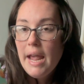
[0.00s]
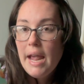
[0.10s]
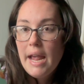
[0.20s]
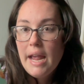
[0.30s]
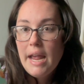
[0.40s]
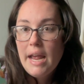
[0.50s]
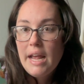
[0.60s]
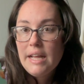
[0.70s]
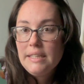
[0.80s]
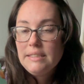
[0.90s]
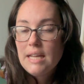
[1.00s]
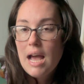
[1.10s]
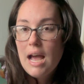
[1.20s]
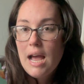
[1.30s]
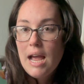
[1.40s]
and
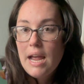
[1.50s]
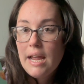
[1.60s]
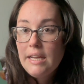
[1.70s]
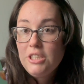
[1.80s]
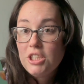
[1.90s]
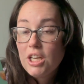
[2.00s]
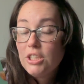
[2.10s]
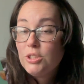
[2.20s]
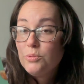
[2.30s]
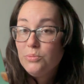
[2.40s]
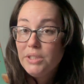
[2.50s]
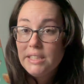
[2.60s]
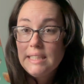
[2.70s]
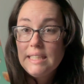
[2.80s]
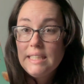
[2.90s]
I just
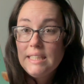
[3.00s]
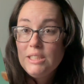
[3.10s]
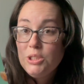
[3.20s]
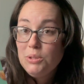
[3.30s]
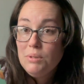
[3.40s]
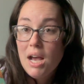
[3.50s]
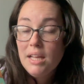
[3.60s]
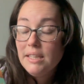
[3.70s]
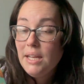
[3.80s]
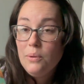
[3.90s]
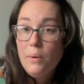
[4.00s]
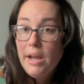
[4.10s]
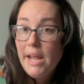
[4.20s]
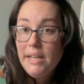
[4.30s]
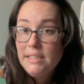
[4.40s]
really do not like
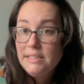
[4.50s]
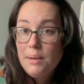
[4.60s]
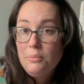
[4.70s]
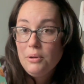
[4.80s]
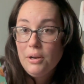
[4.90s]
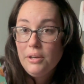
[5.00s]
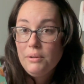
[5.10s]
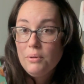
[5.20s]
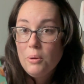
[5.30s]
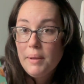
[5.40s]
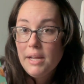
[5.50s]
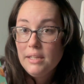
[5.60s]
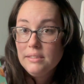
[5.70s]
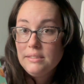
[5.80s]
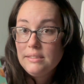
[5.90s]
YA contemporary
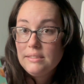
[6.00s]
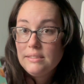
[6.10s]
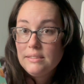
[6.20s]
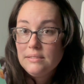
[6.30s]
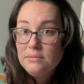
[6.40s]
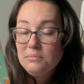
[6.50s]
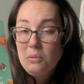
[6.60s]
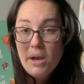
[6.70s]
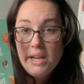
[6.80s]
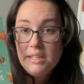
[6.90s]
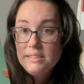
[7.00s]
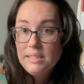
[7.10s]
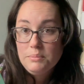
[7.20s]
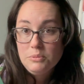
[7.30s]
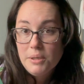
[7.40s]
romance, YA
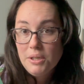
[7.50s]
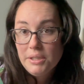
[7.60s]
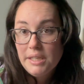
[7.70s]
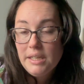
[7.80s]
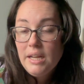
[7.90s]
contemporary.